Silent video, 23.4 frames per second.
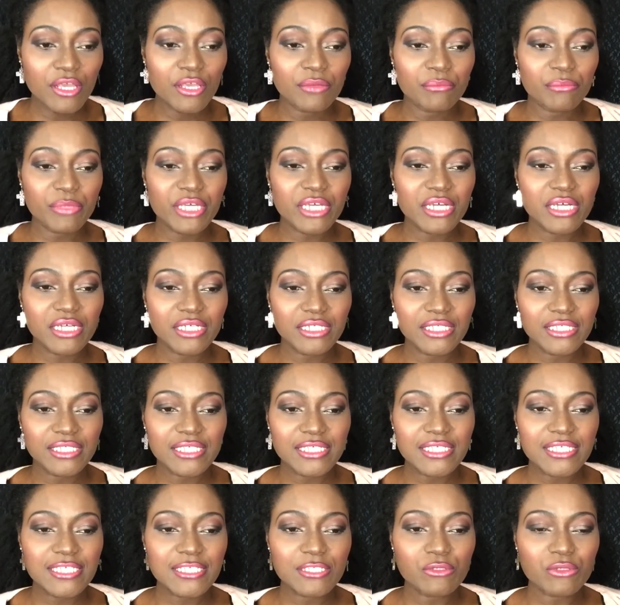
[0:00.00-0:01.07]

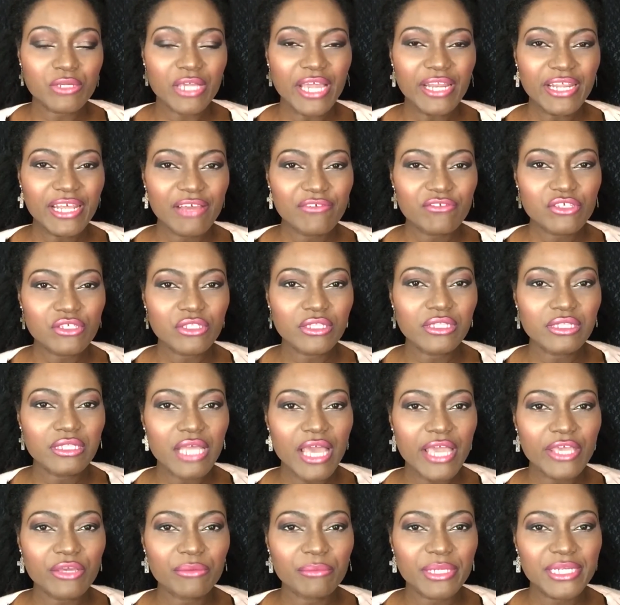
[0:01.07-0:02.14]
because you kind of have to
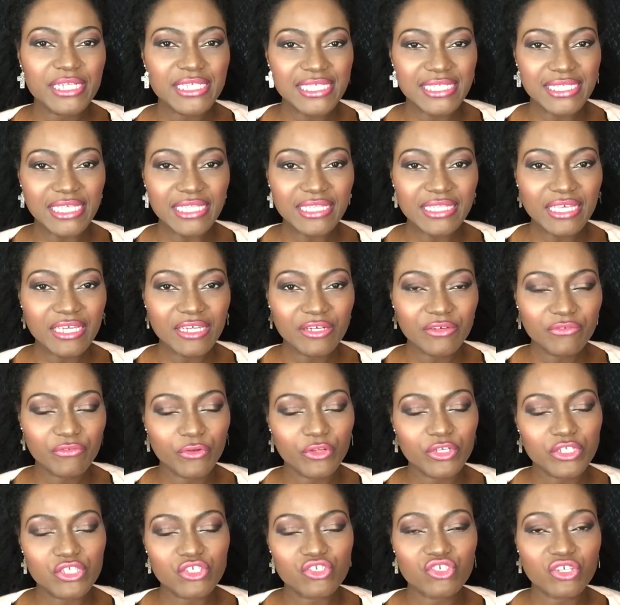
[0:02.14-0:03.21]
let your money sit there for
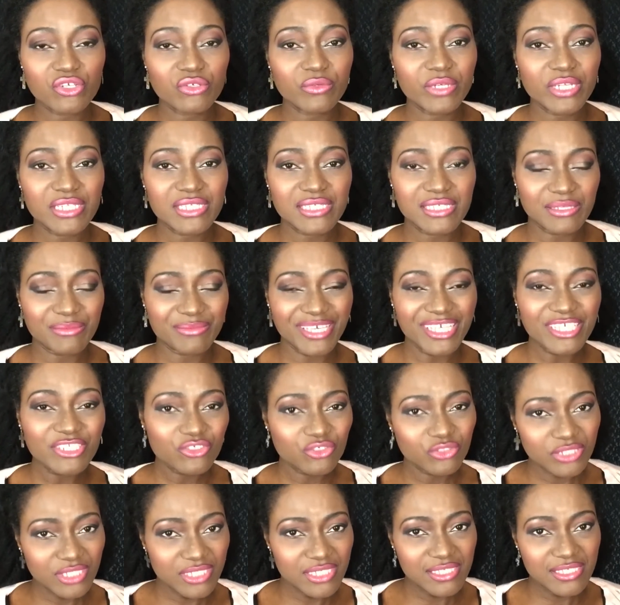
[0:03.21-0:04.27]
it to generate some
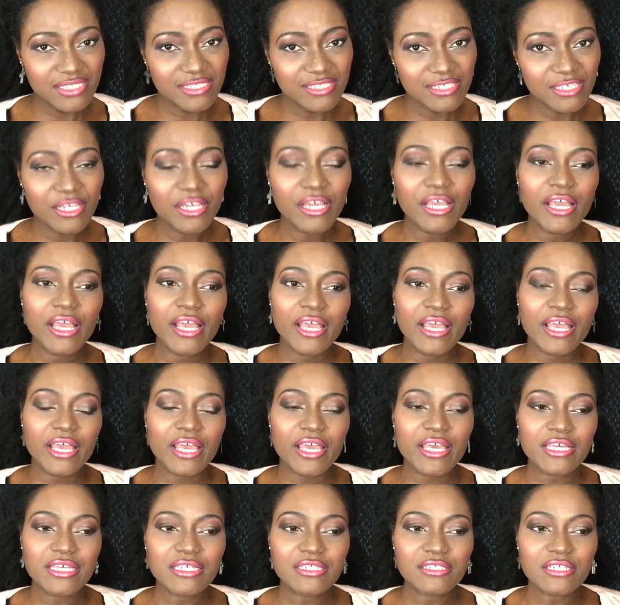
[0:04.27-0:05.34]
interest
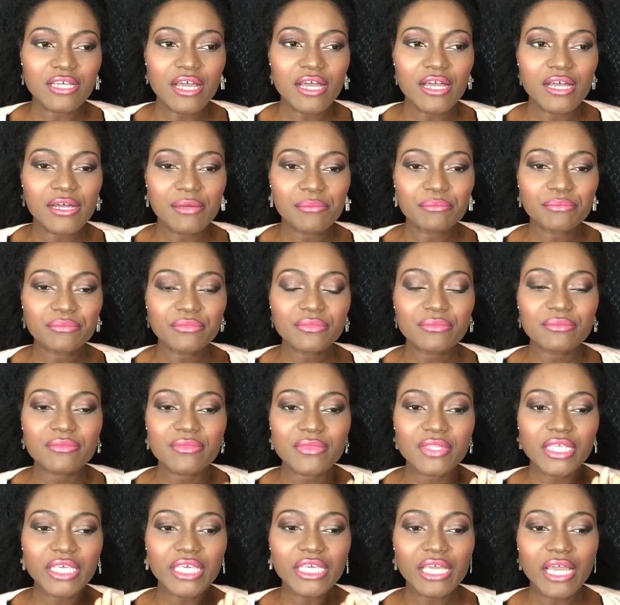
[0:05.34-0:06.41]
and um,
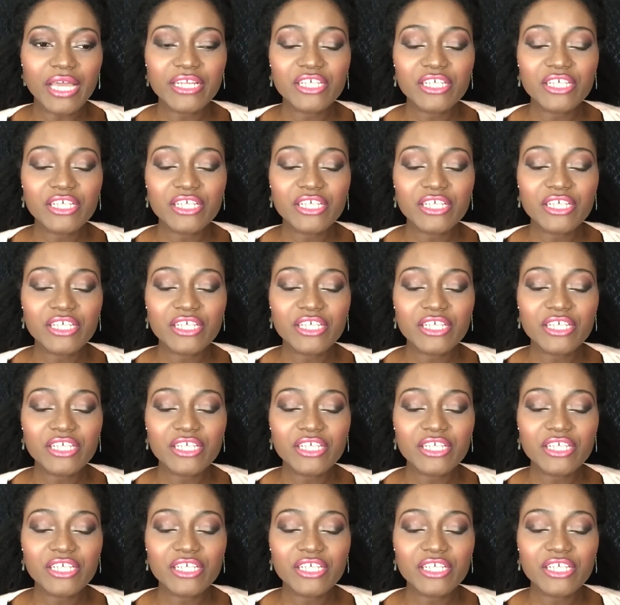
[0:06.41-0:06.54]
an